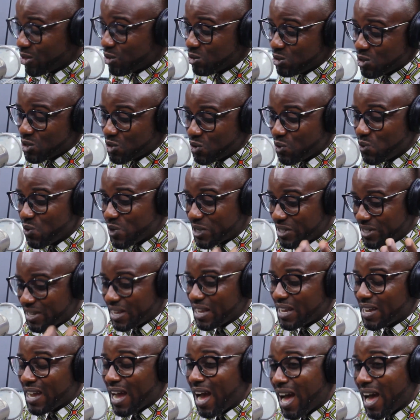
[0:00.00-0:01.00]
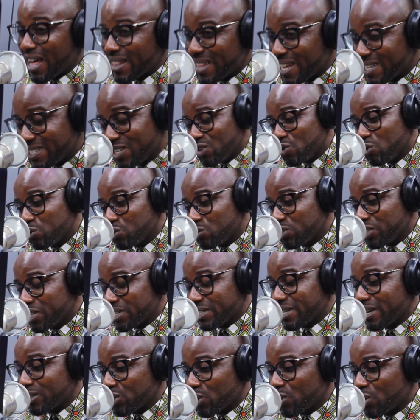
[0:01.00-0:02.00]
Those of you who were saying, does he go to
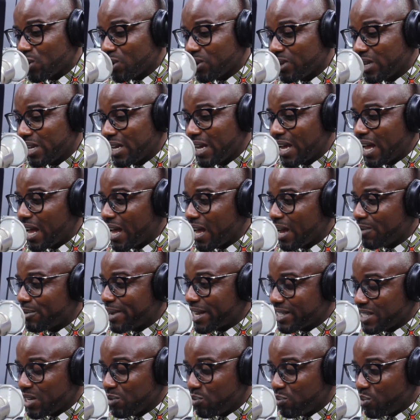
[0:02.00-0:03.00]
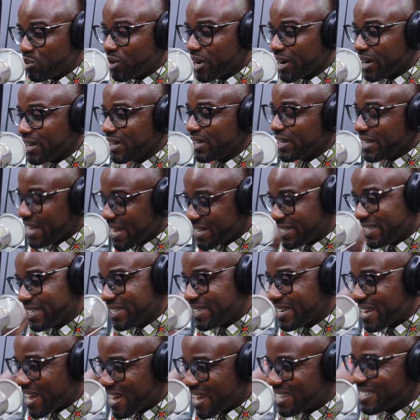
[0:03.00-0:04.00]
church at all? Does he pray? Yes,
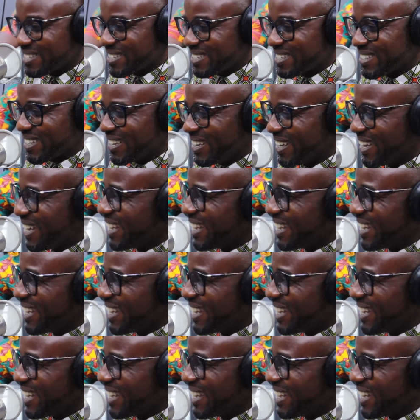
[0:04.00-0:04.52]
he does.